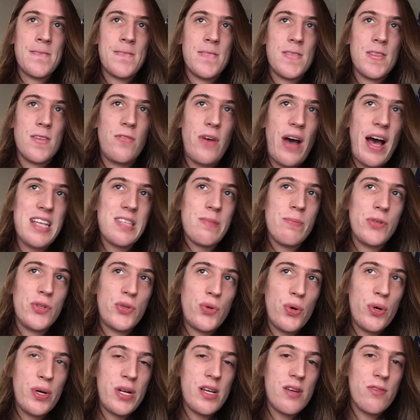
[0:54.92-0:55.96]
The vast
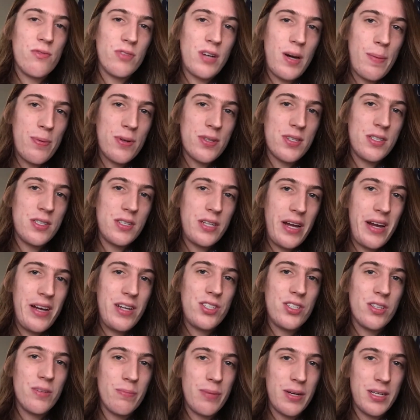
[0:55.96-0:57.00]
majority of
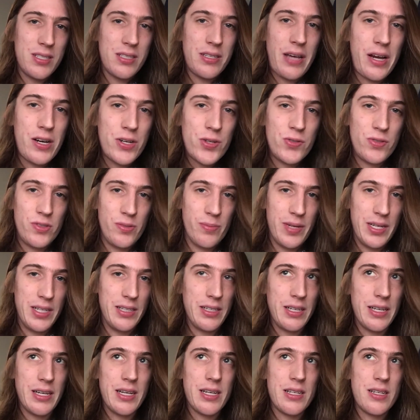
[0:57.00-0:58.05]
representation bisexual
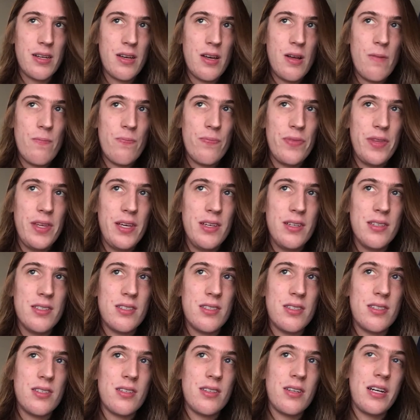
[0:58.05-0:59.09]
men get
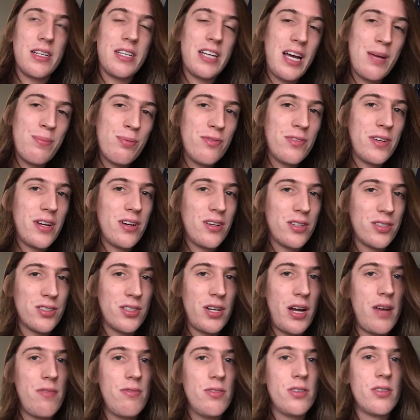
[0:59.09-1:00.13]
is a type of character
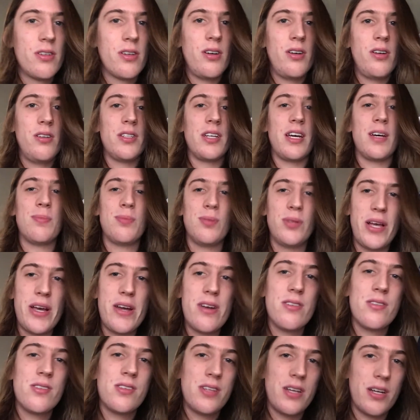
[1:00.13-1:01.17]
I've heard called a
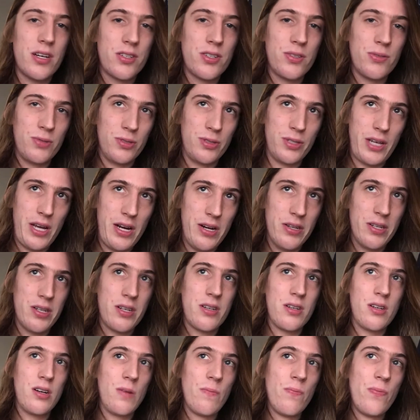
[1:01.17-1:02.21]
player-sexual
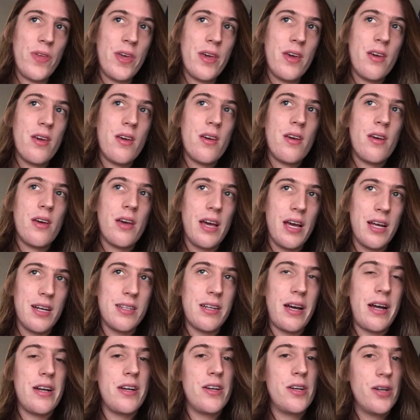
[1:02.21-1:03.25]
character. And
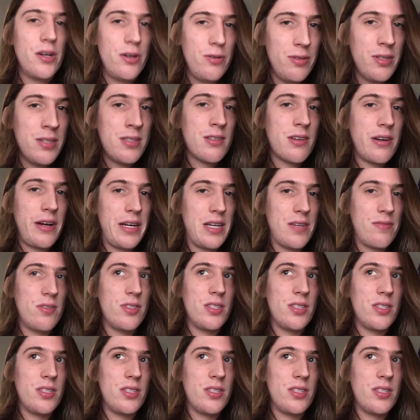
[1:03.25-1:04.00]
I know that's kind of